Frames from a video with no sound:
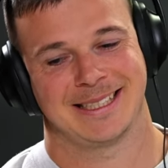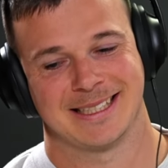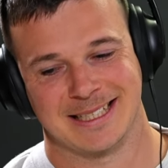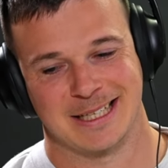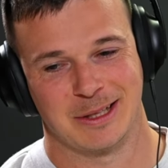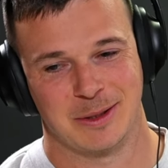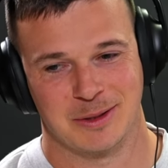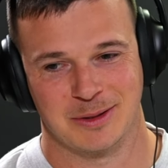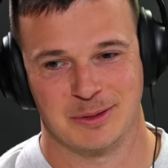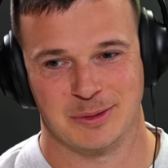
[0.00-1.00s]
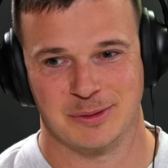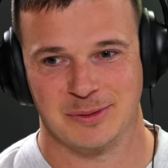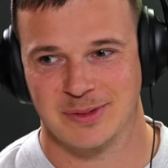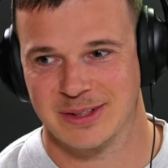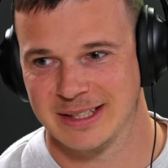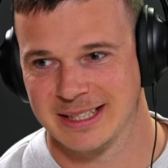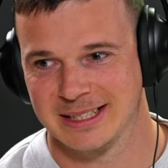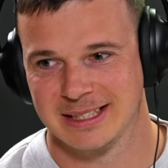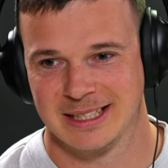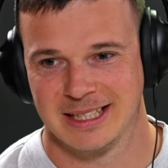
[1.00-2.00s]
There's a lot of
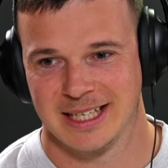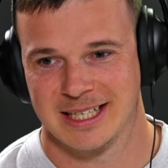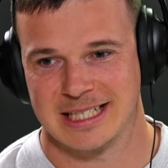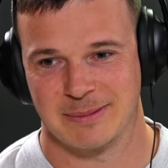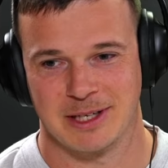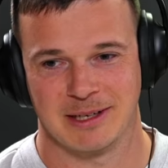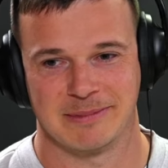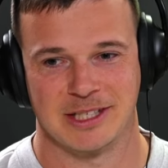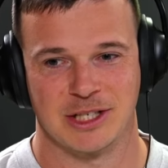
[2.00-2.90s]
sometimes